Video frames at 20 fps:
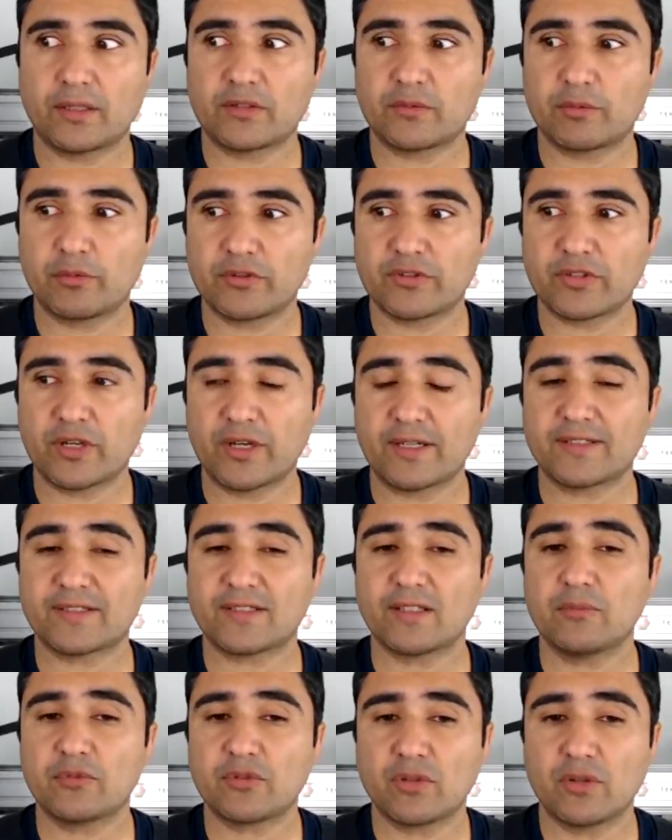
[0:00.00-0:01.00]
experience I had,
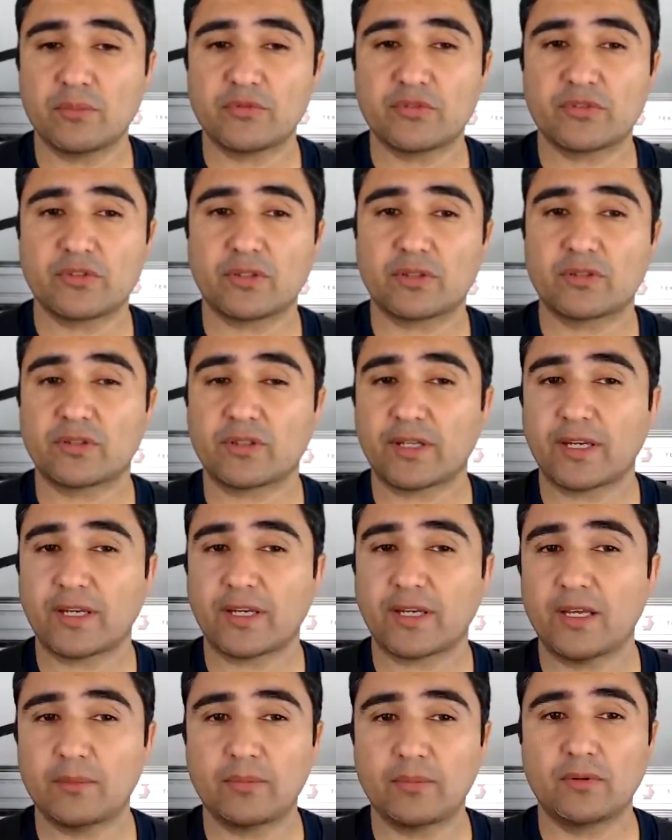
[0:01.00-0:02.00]
sometimes the
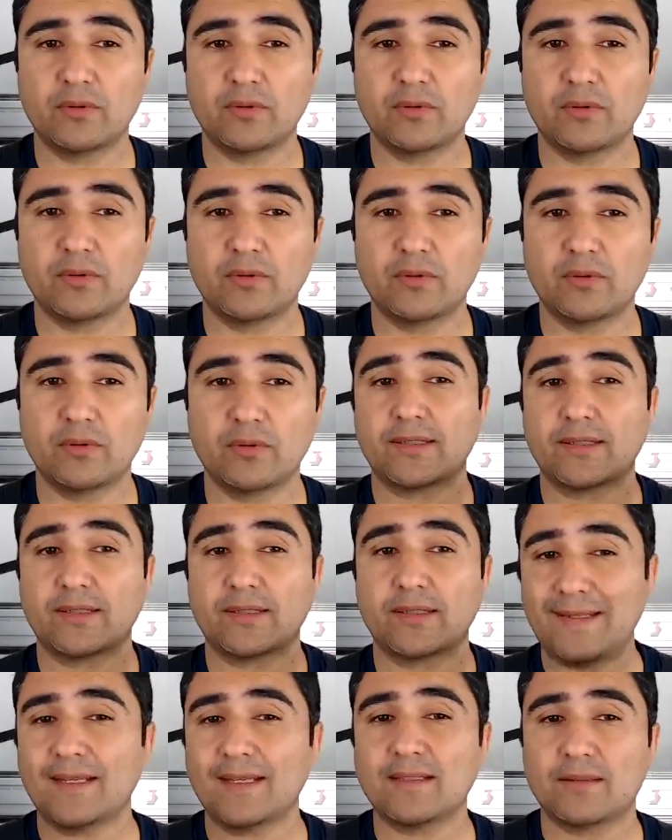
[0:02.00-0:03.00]
cables and the
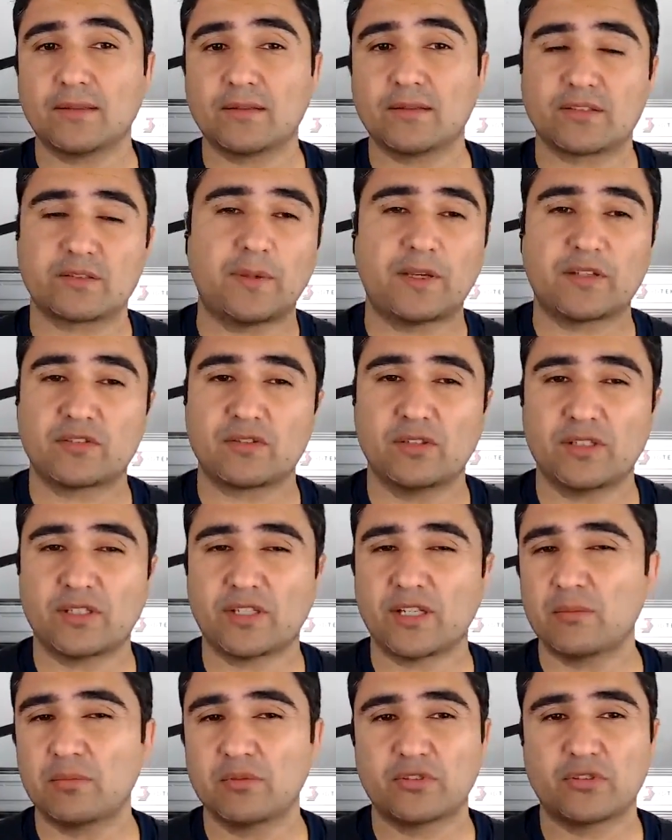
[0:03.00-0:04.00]
connectors, especially
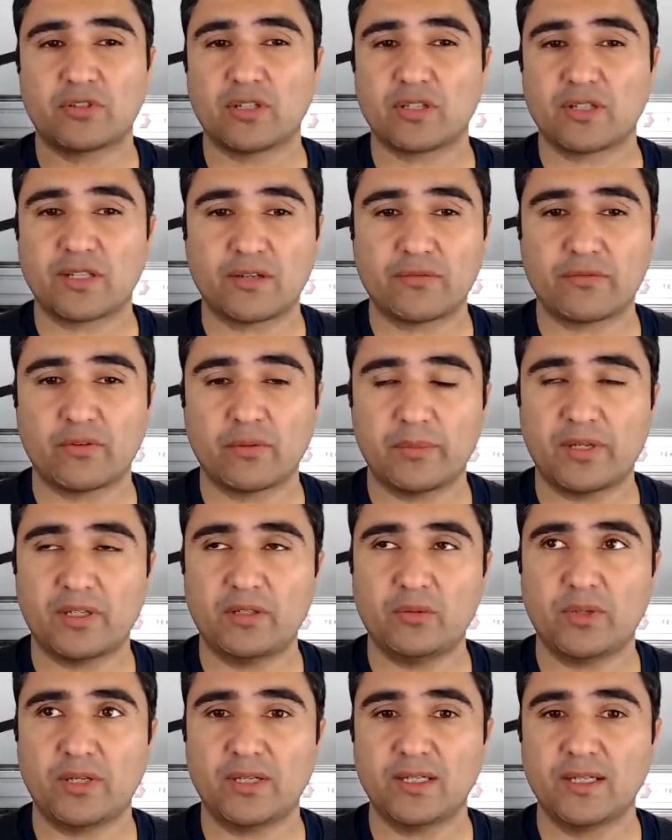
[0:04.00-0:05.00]
cables you can get from
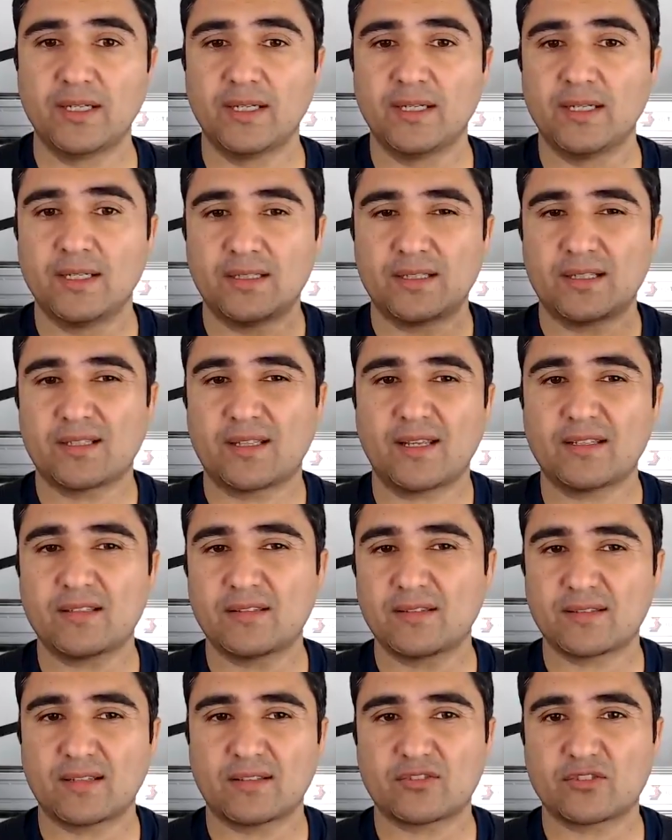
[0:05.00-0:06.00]
anywhere, the
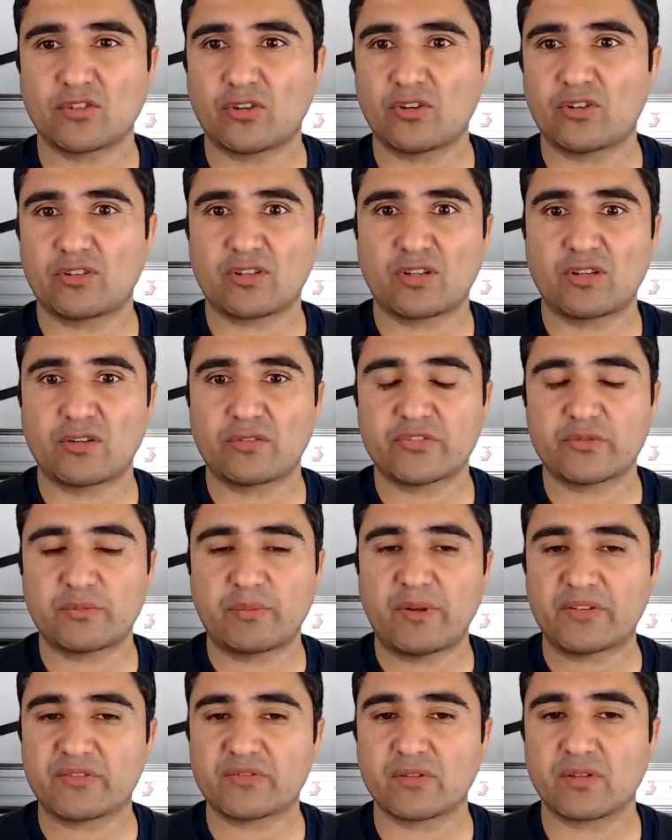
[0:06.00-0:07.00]
connectors are so kind of
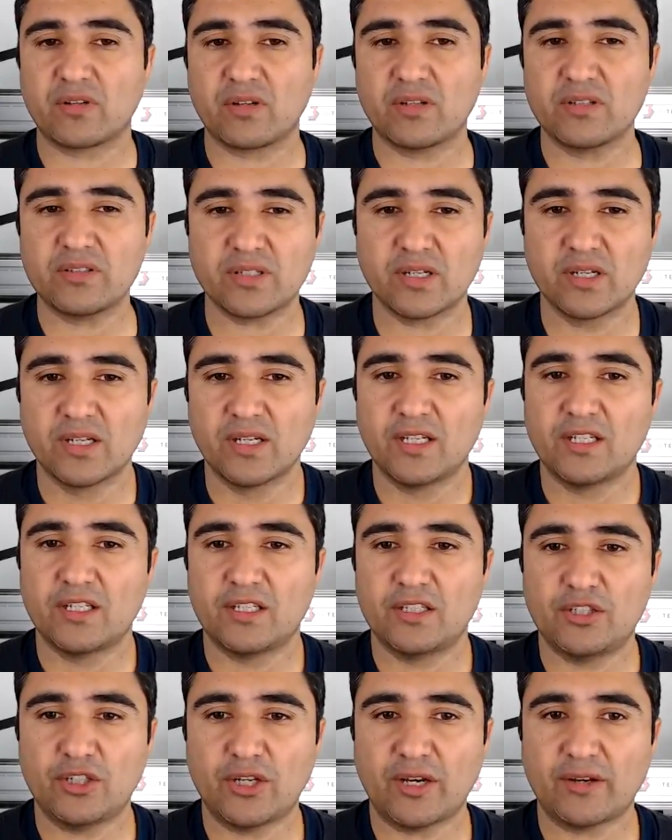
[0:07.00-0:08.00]
specialized.
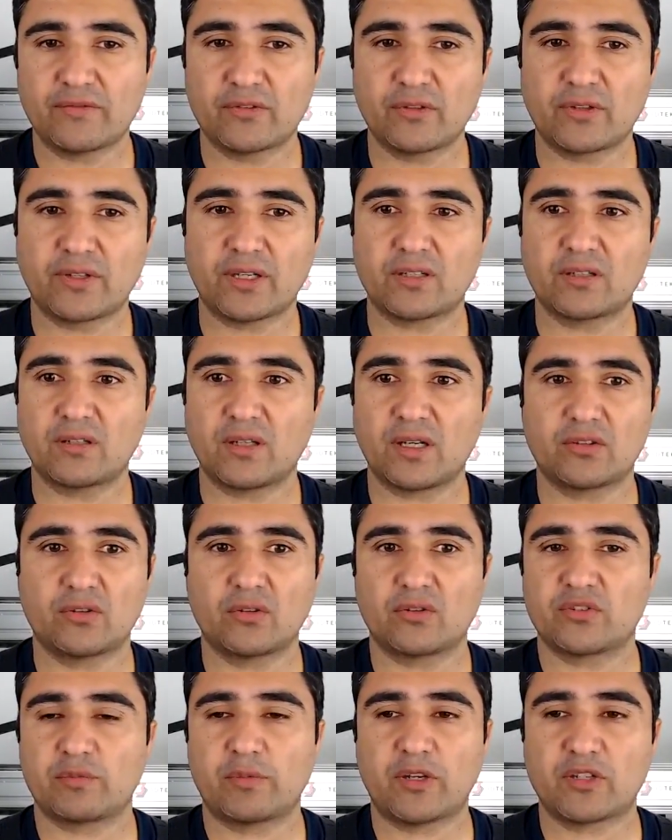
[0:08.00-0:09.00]
You have to get like
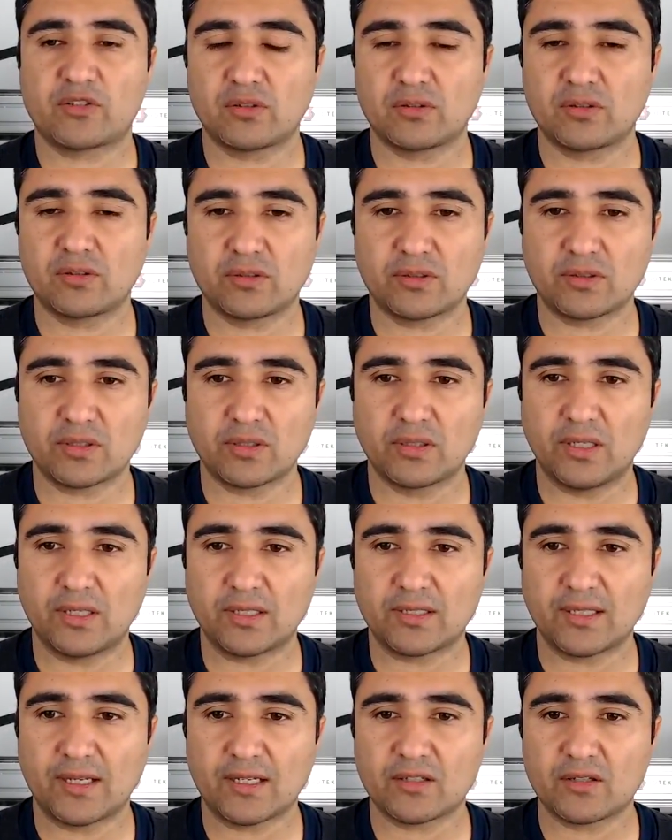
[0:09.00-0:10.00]
those special
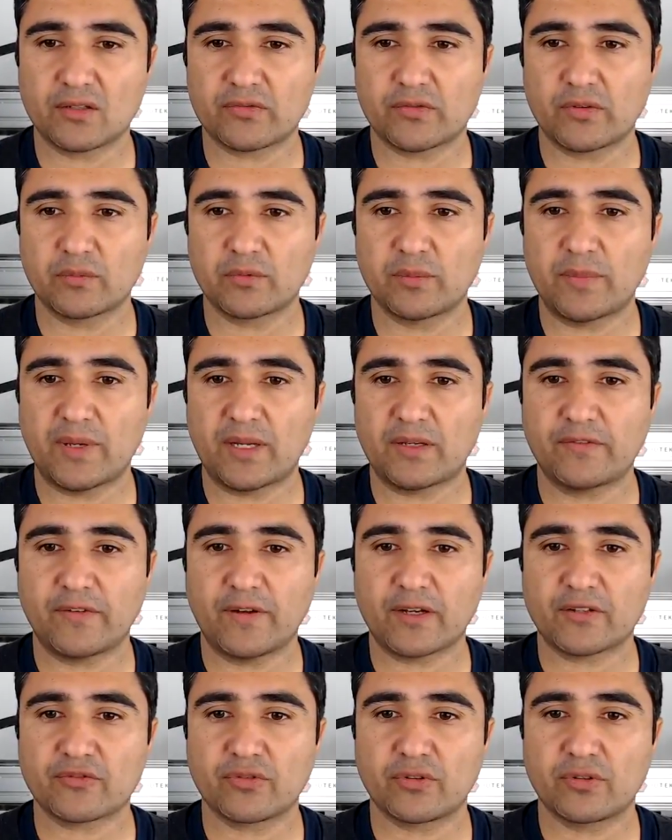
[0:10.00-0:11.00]
connectors from the
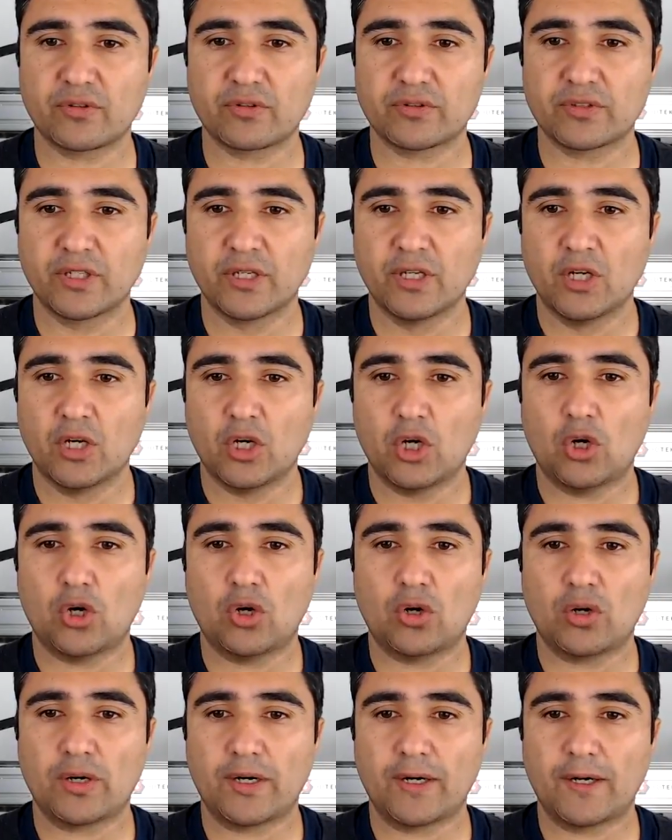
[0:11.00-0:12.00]
manufacturers,
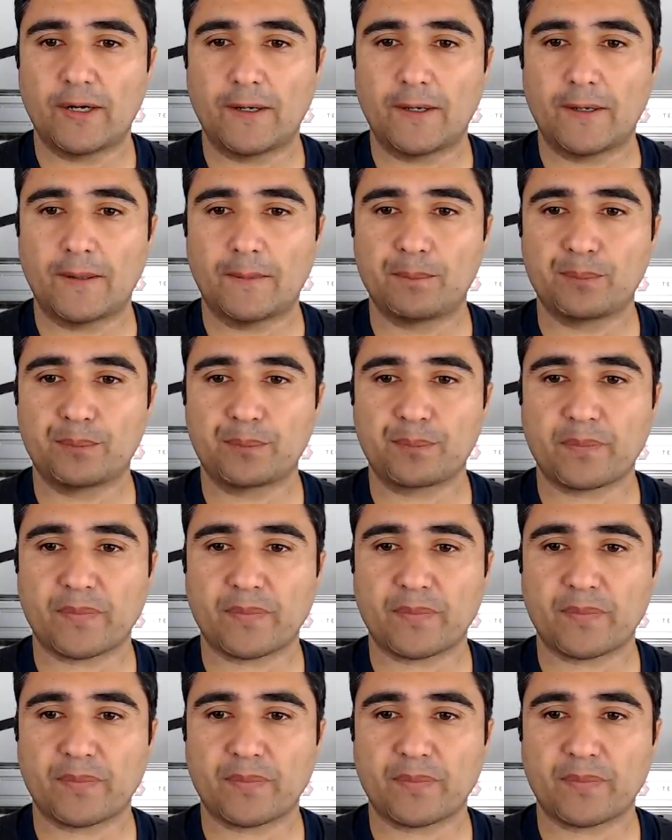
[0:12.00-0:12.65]
or